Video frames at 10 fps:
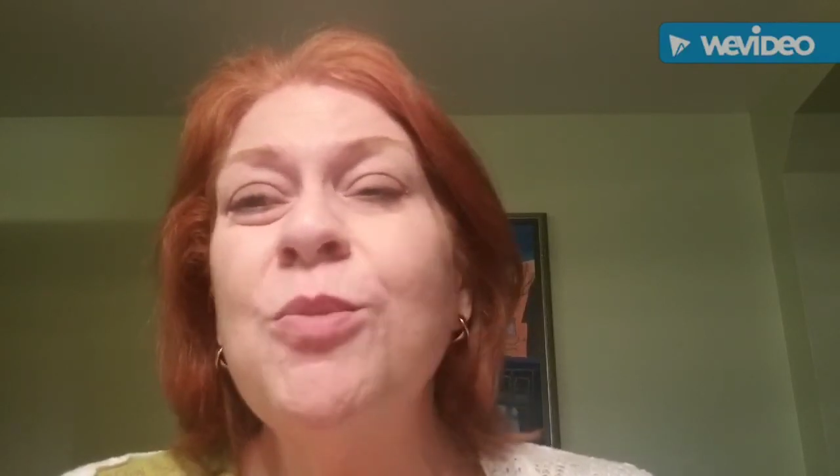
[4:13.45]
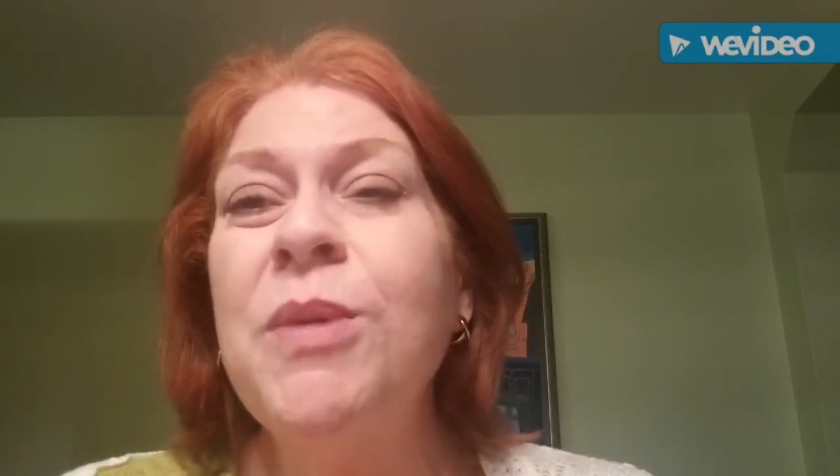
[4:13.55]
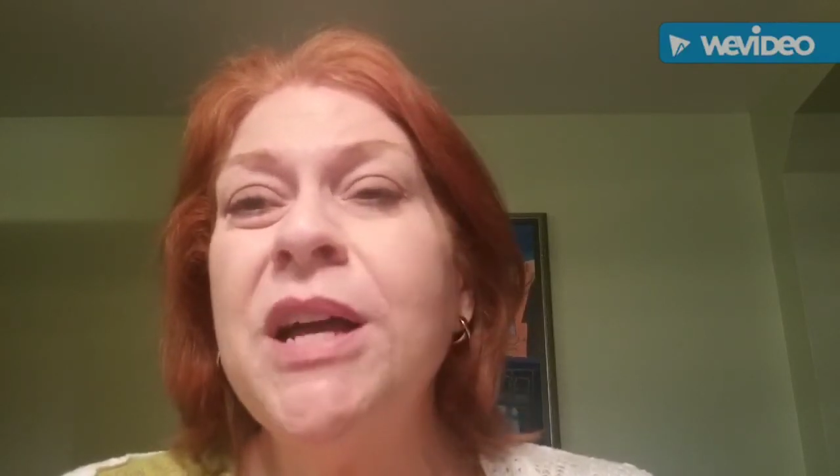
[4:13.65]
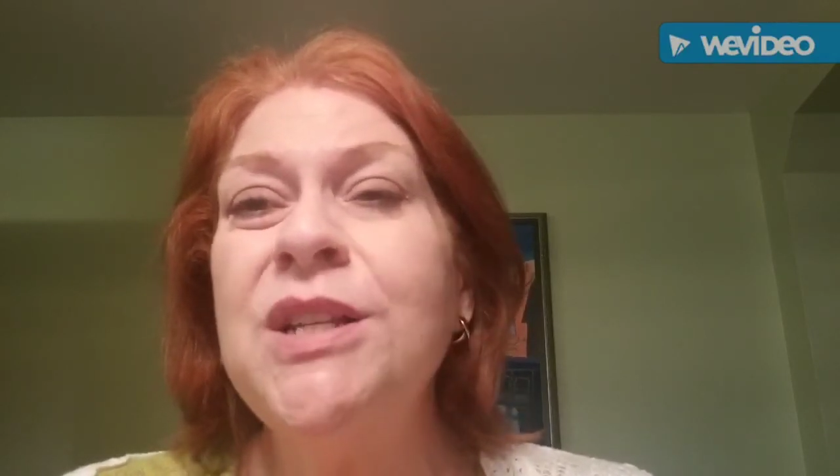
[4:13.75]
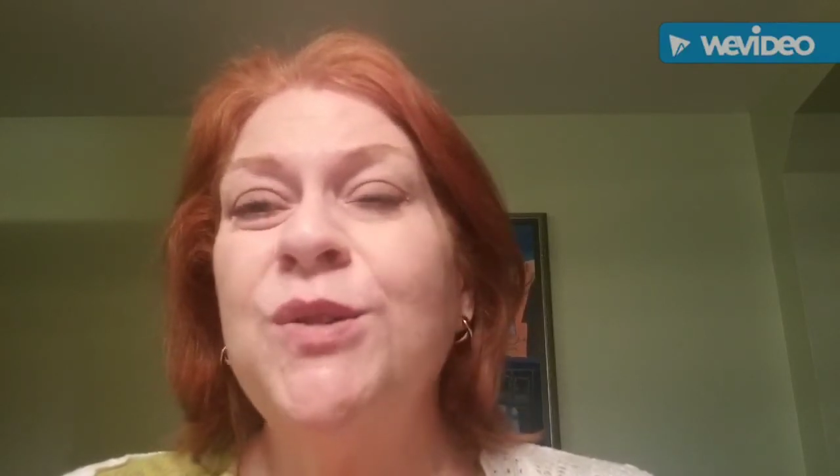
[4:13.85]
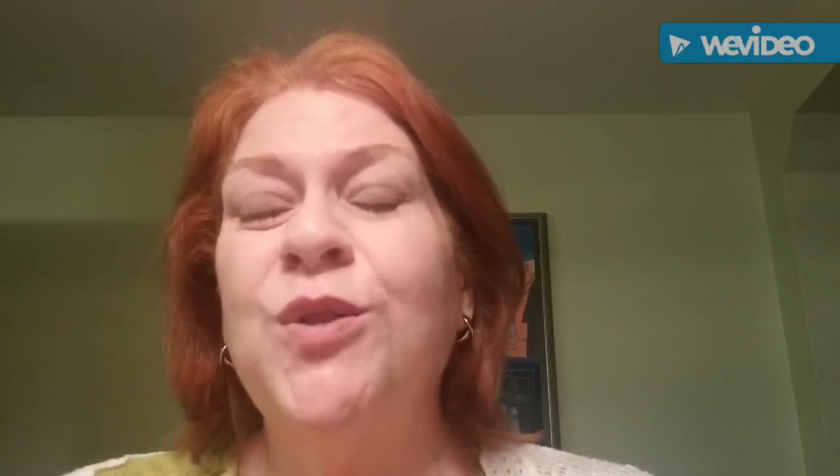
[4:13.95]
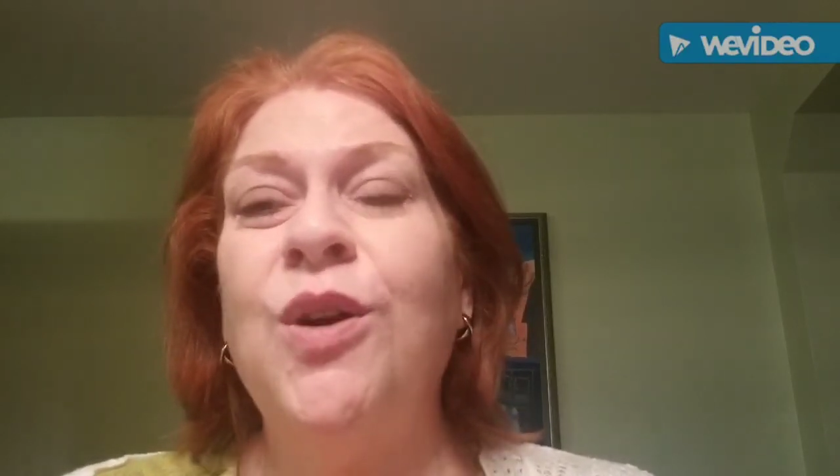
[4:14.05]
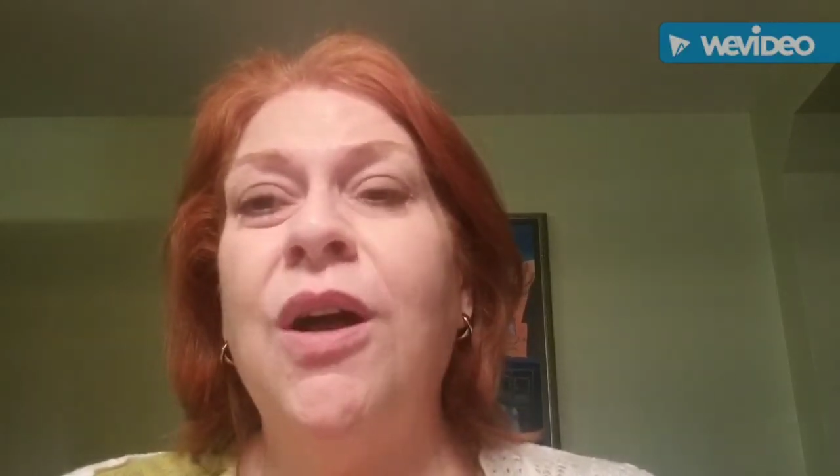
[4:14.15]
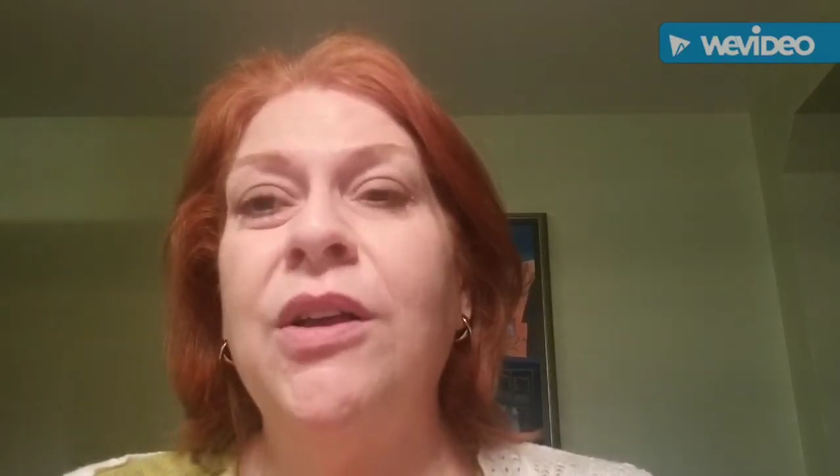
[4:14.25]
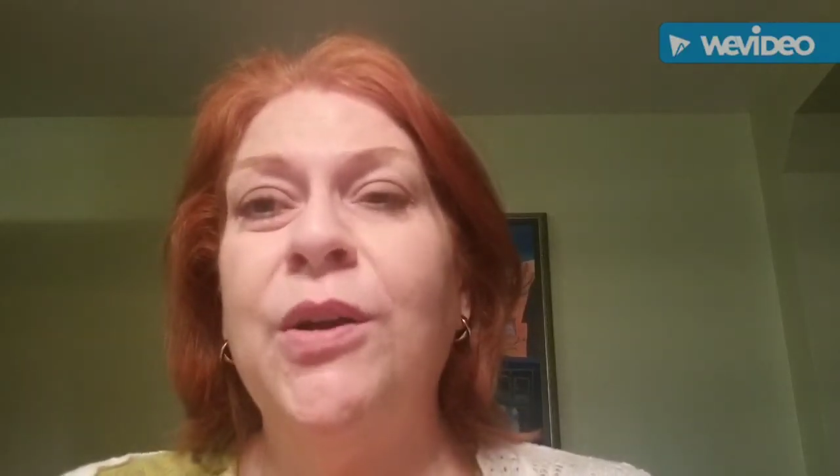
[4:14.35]
much
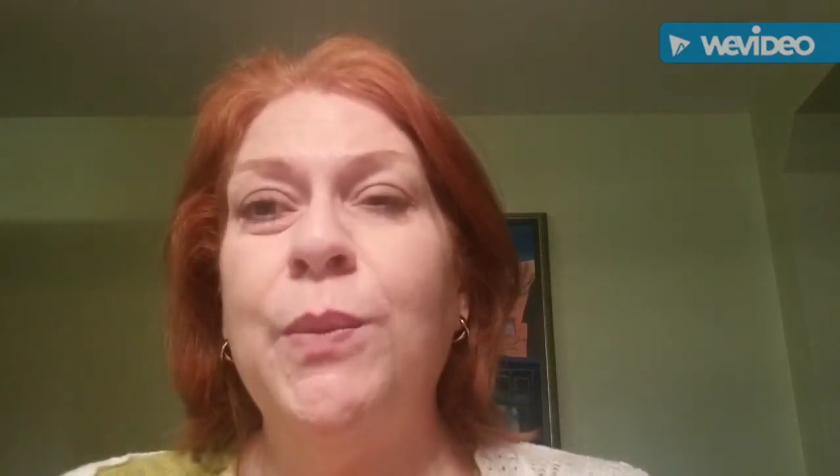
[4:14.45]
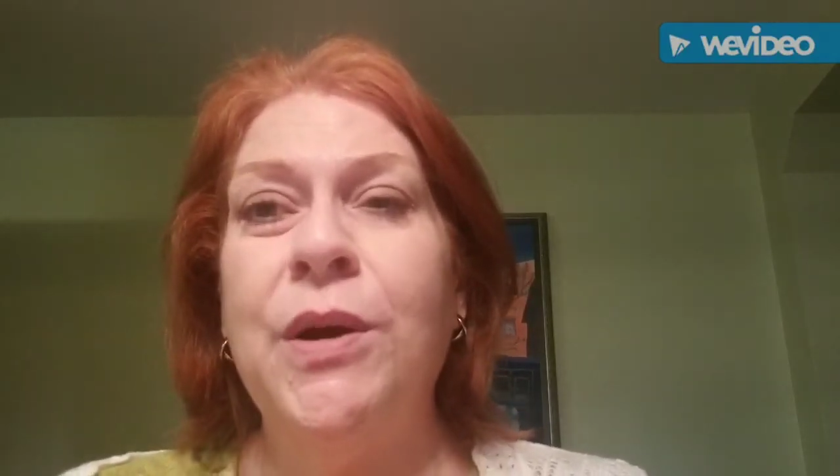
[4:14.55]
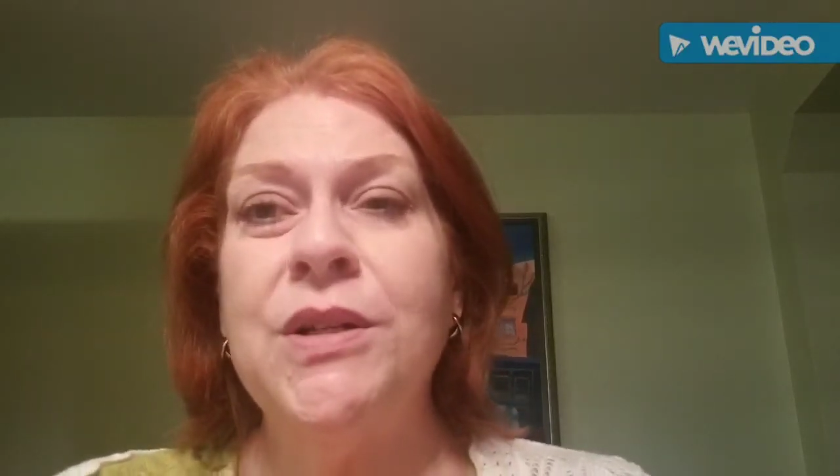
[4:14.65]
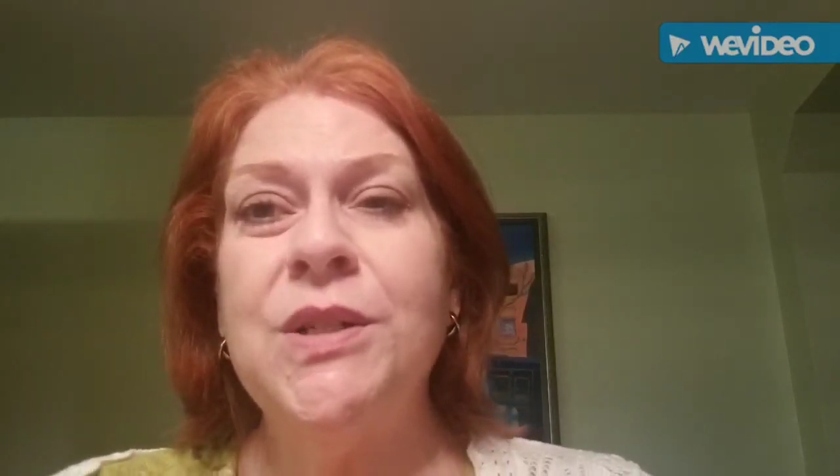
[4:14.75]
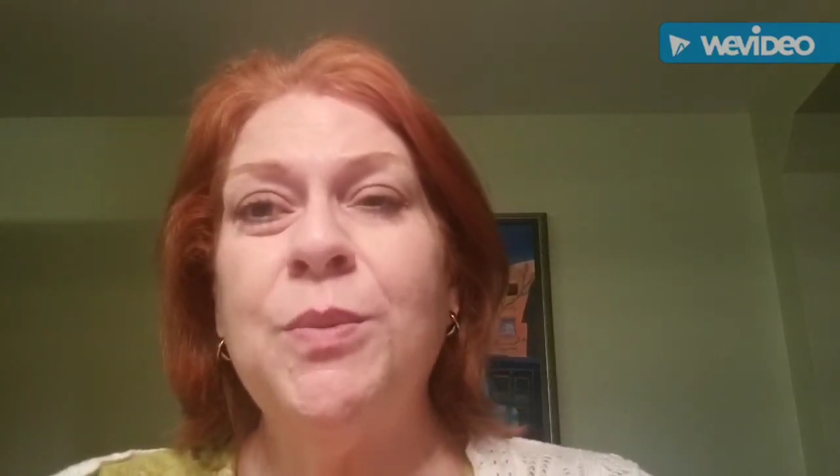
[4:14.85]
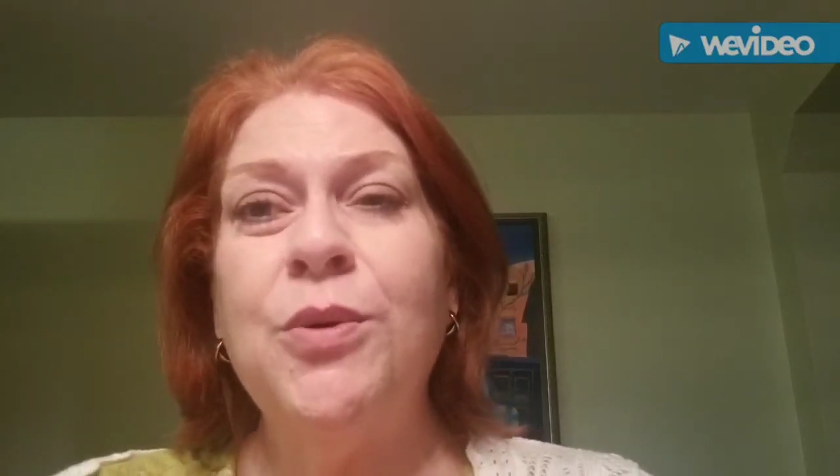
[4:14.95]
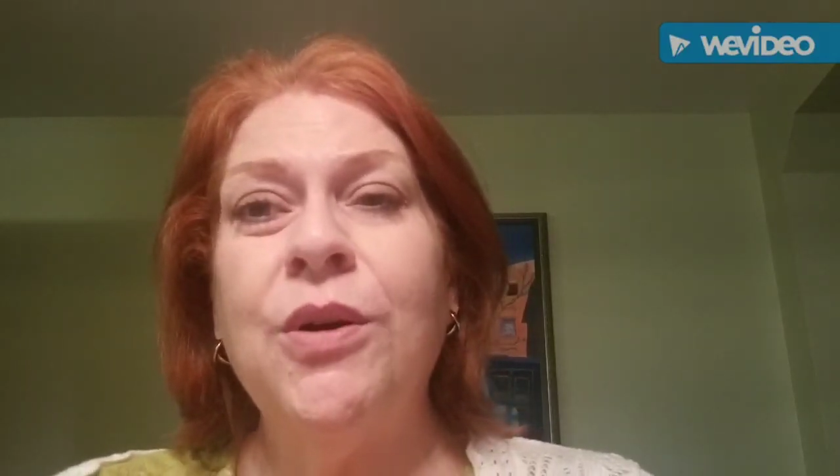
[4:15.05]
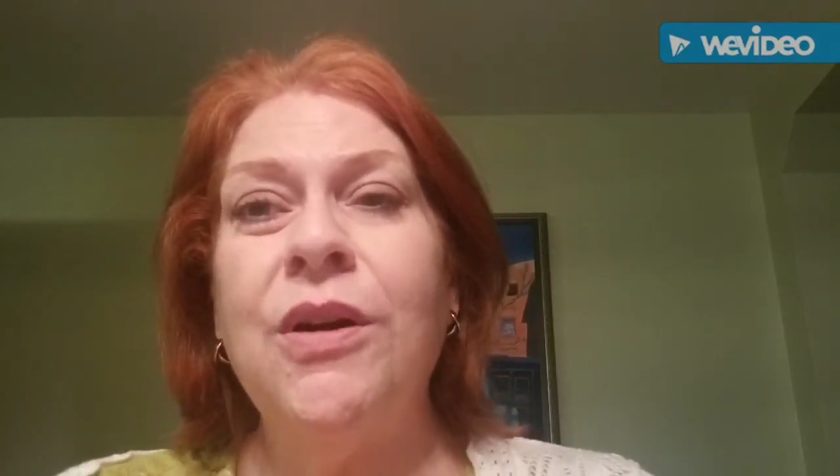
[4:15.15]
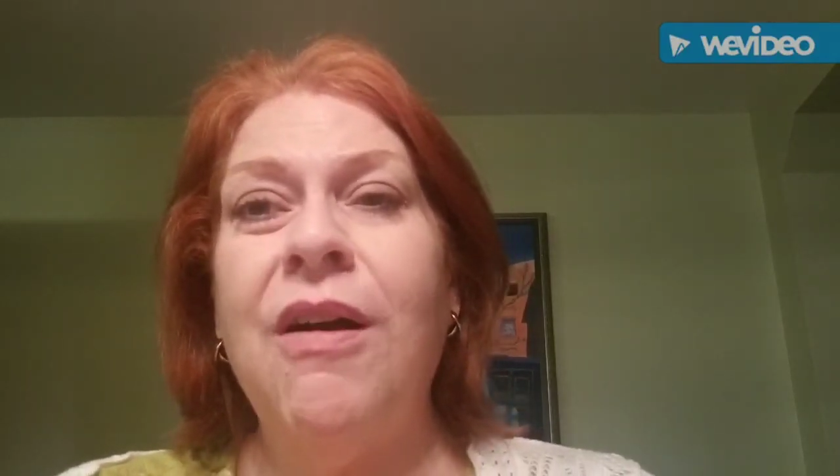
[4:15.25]
for all your prayer support,